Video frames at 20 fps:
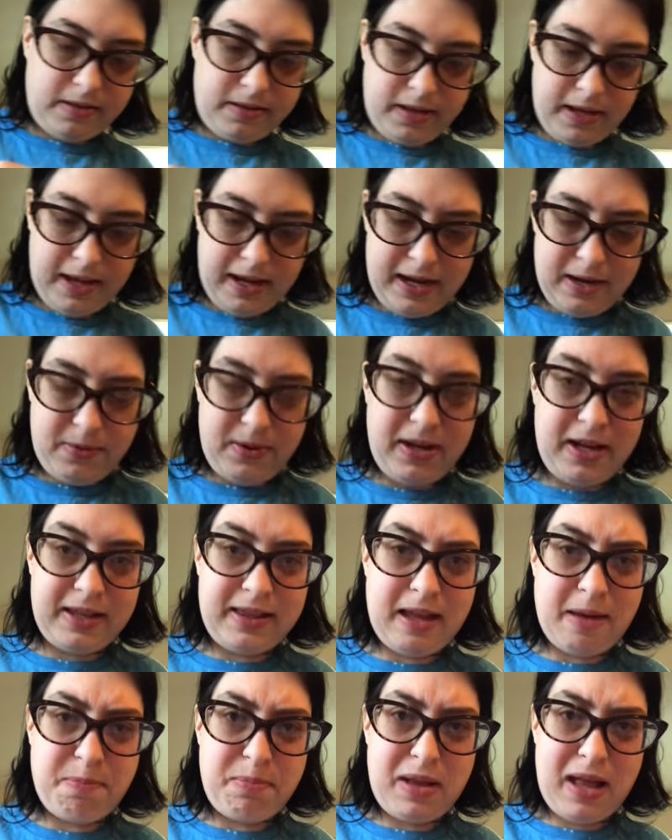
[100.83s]
I hate it when you get
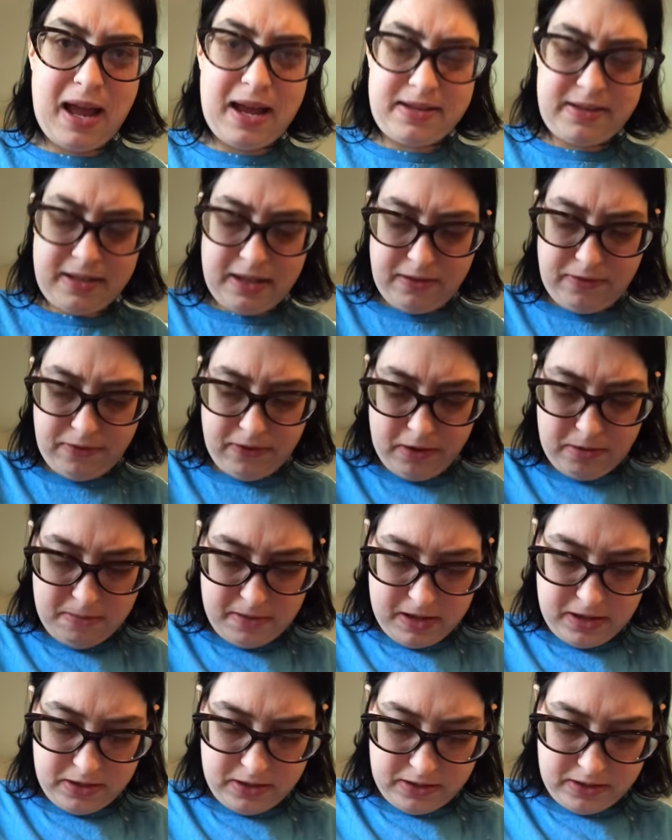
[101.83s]
that plastic film
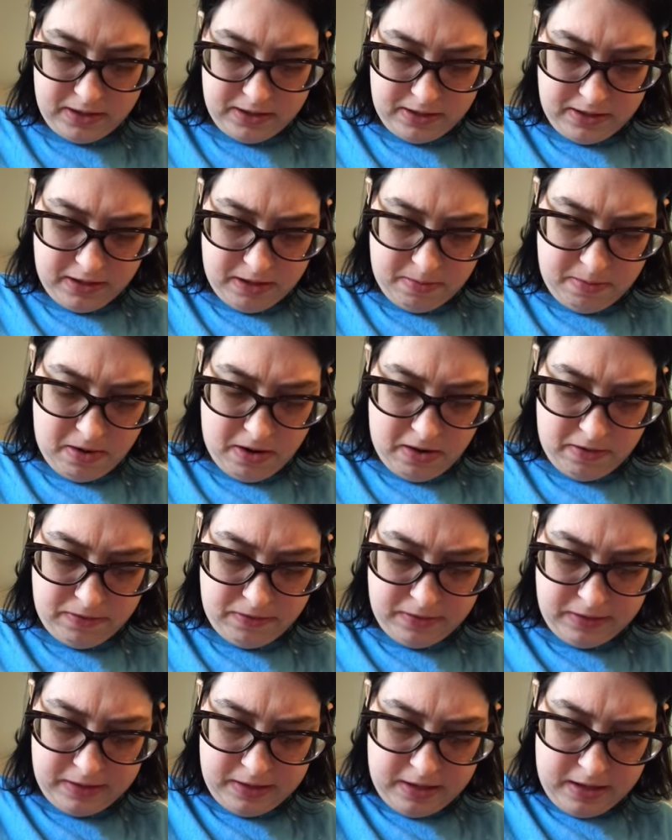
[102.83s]
and it just doesn't come off.
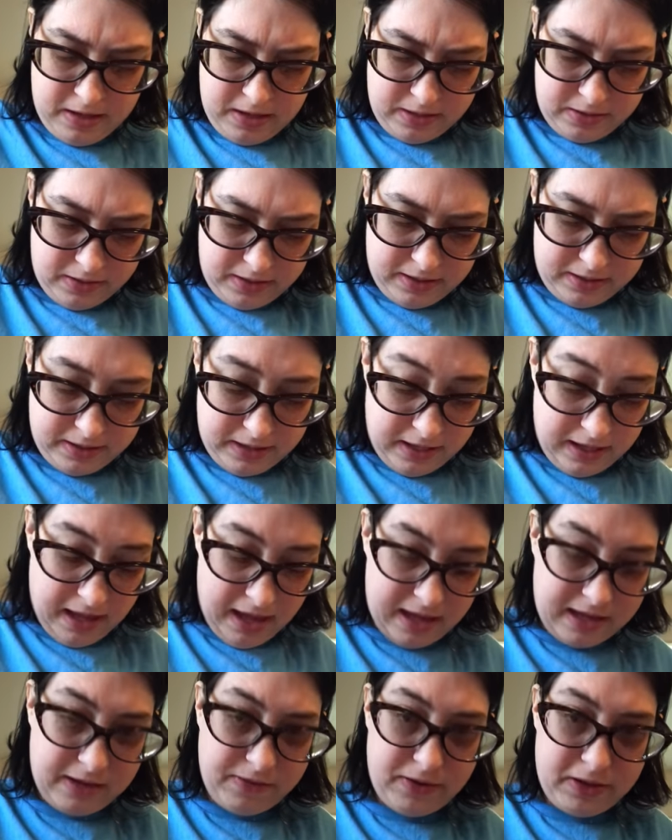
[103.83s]
So let's see,
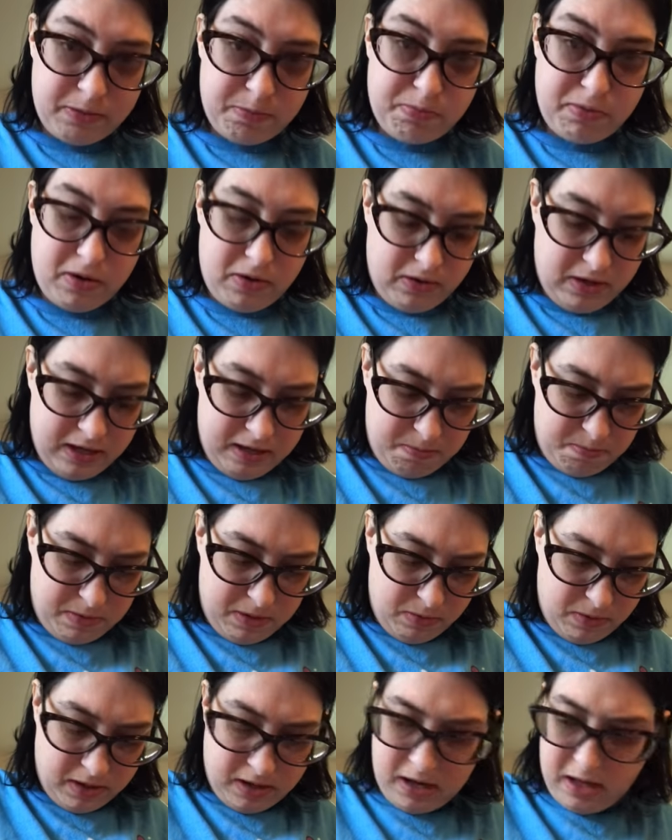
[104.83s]
A, if it's broken, and
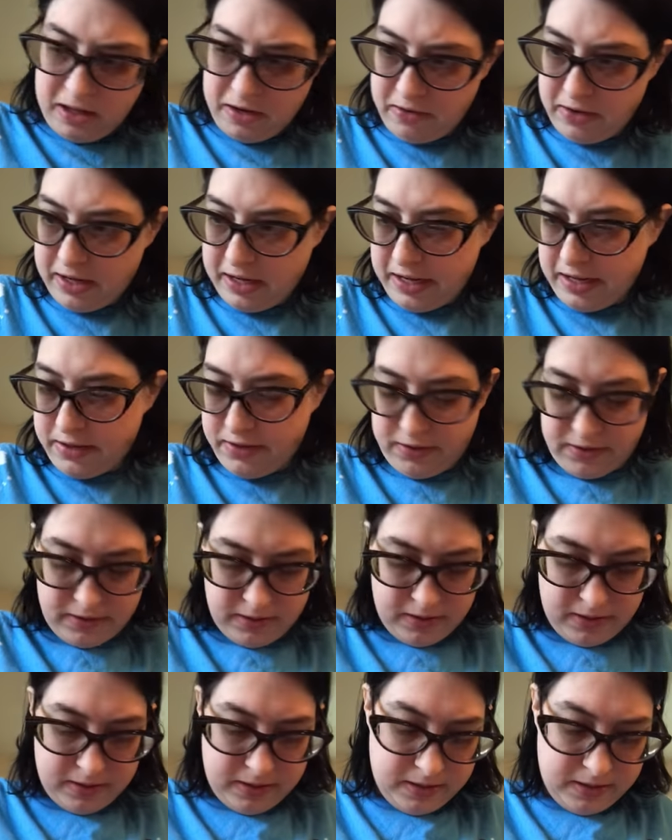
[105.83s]
B, what color it is.